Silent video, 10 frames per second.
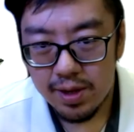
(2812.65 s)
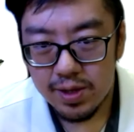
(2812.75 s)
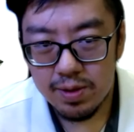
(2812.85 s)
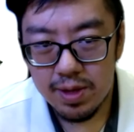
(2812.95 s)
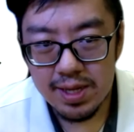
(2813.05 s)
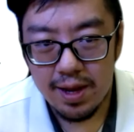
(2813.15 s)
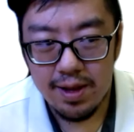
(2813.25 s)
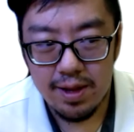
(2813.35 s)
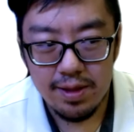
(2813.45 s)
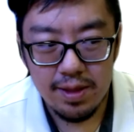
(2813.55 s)
So these
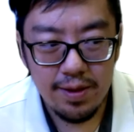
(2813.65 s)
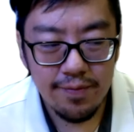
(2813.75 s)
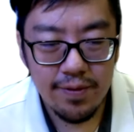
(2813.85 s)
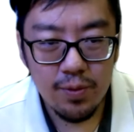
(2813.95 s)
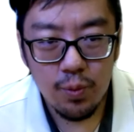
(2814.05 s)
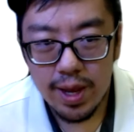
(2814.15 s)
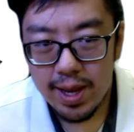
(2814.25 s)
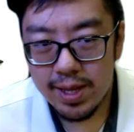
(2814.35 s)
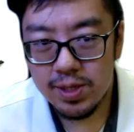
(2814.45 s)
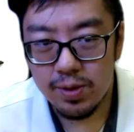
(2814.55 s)
are different
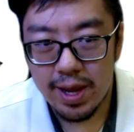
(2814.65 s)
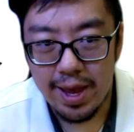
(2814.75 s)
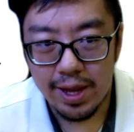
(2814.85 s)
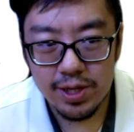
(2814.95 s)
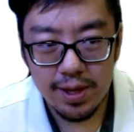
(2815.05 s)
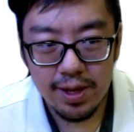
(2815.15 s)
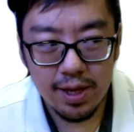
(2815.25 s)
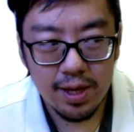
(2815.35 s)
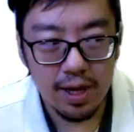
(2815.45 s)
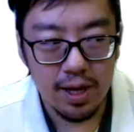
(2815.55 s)
ways you can
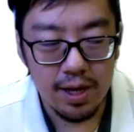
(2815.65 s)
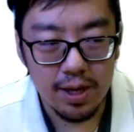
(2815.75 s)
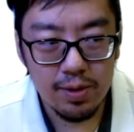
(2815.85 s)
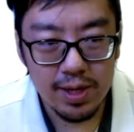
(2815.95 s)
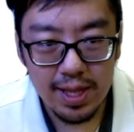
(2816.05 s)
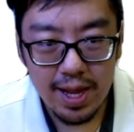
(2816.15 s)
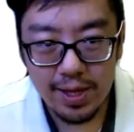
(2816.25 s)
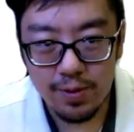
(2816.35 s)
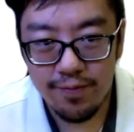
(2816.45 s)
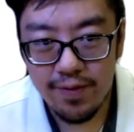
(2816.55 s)
actually uh,
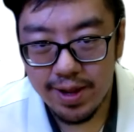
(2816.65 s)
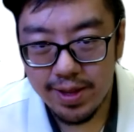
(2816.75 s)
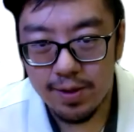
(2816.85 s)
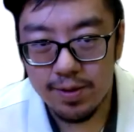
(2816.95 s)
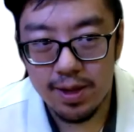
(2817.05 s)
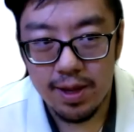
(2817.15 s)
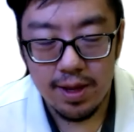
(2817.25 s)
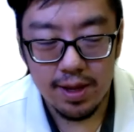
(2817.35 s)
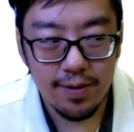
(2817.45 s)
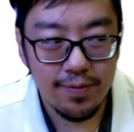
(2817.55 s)
utilize to find out
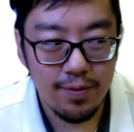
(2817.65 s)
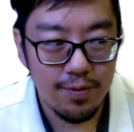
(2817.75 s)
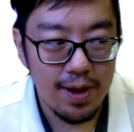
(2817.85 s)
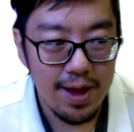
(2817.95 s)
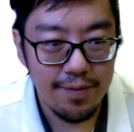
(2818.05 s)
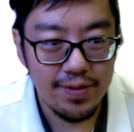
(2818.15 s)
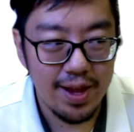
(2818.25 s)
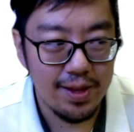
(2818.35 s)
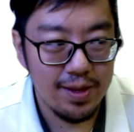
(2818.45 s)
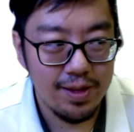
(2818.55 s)
if you have
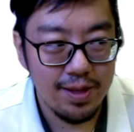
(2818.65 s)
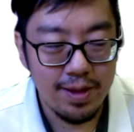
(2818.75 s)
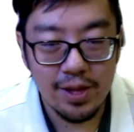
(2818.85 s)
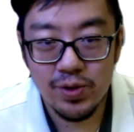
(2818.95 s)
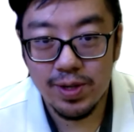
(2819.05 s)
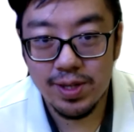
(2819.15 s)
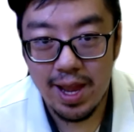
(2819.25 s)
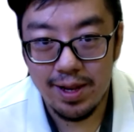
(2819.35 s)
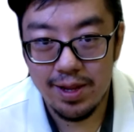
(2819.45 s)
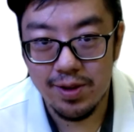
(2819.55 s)
that natural
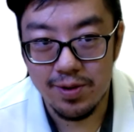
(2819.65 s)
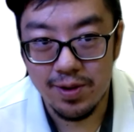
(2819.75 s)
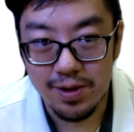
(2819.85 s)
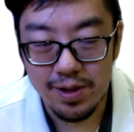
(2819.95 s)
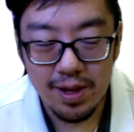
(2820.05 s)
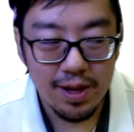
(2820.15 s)
talent or not.